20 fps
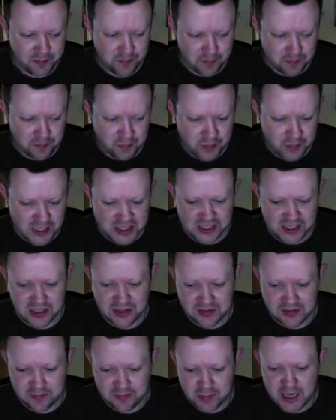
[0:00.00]
we
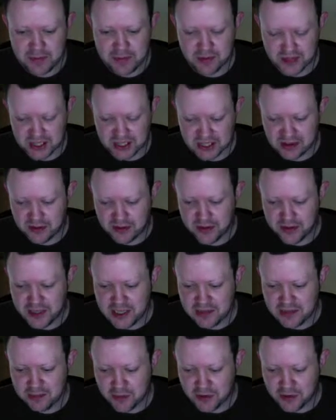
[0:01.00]
still people still
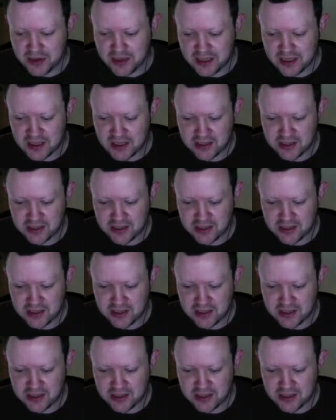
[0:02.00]
need money